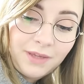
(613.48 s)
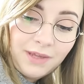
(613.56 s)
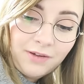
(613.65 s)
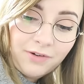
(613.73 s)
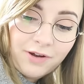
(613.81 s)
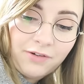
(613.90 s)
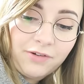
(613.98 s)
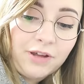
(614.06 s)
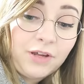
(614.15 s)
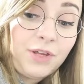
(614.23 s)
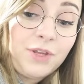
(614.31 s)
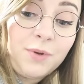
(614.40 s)

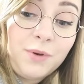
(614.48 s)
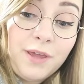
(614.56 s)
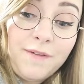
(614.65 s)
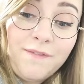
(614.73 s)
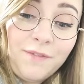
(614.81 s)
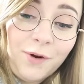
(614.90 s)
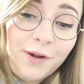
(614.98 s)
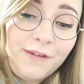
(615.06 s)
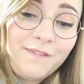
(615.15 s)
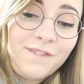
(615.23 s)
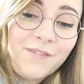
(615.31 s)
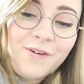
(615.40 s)
Kirara Cutie
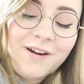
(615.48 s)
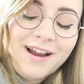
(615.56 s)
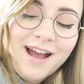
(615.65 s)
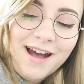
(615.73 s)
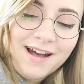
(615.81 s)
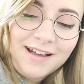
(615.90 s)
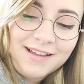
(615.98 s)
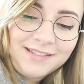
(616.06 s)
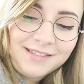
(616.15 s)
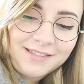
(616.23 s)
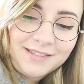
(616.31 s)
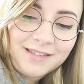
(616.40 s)
forty-four
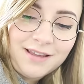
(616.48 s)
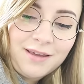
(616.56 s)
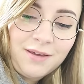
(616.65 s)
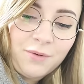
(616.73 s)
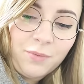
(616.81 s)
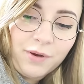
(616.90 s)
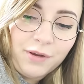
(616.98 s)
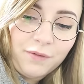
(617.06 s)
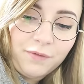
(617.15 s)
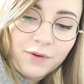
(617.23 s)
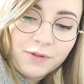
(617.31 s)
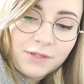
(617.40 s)
asks, when
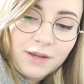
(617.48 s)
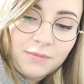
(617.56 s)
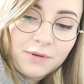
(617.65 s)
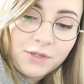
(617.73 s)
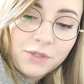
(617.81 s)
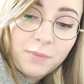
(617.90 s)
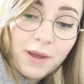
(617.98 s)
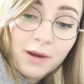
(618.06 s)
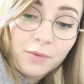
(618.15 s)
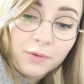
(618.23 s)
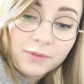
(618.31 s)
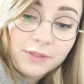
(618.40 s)
you first came to
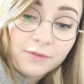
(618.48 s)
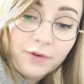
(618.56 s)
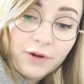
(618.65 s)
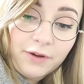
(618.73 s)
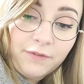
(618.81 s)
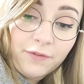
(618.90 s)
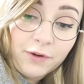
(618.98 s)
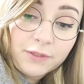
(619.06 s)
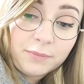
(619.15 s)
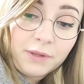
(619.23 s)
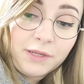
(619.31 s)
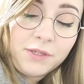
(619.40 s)
Japan, what was the very
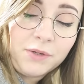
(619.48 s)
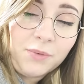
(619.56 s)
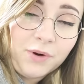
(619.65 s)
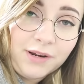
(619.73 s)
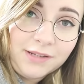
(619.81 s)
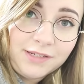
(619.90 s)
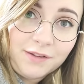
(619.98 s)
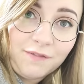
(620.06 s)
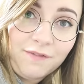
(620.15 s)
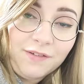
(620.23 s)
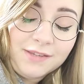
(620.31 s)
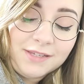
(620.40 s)
first place you wanted to
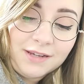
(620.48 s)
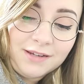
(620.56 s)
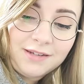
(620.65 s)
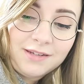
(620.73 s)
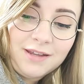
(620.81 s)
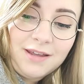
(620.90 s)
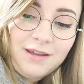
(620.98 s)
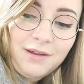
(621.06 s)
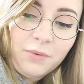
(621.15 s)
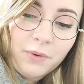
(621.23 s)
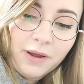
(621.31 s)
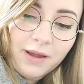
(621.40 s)
visit?
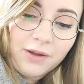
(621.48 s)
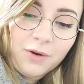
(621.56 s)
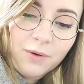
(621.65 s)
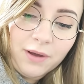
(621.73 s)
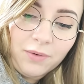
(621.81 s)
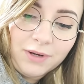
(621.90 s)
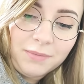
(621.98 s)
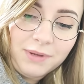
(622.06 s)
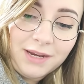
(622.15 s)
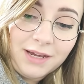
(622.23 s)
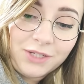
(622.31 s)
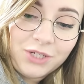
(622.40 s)
When I go, I want to
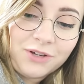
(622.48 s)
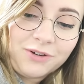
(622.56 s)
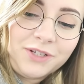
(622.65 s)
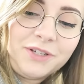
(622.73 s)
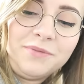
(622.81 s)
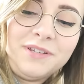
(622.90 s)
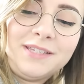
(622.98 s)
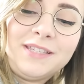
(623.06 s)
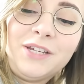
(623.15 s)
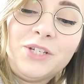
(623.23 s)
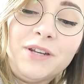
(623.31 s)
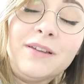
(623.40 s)
meet Hachiko at Shibuya
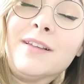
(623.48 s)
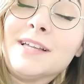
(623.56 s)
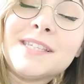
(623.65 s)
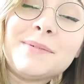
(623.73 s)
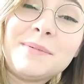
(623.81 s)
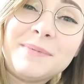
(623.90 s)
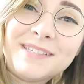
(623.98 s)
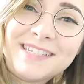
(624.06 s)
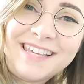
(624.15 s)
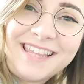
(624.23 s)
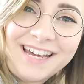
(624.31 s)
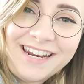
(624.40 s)
Station. Lots of people
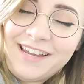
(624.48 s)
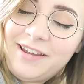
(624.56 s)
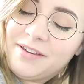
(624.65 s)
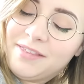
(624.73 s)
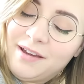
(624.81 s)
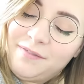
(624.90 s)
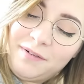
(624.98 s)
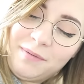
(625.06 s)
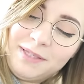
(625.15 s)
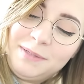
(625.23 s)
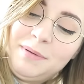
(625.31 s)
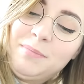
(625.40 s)
say that. I hear that from
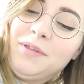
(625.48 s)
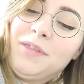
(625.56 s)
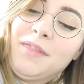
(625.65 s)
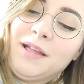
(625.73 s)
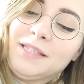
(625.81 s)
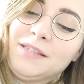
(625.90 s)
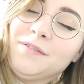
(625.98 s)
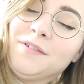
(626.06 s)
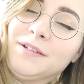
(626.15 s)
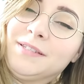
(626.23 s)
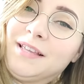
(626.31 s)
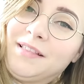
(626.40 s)
lots of people, that that's the
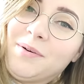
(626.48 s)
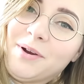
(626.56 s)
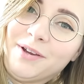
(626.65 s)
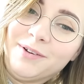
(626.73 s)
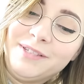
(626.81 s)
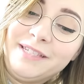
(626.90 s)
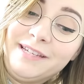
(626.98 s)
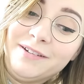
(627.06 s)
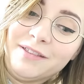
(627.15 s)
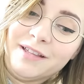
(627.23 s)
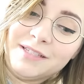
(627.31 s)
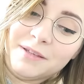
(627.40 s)
first thing they want to go see,
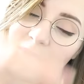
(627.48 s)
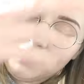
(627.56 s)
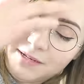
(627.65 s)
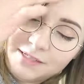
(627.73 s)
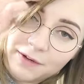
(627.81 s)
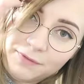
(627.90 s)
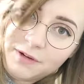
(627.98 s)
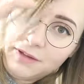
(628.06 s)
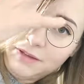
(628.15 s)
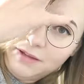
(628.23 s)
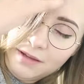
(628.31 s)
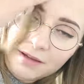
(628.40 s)
or that's something they
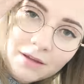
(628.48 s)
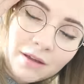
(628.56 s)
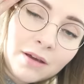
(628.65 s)
definitely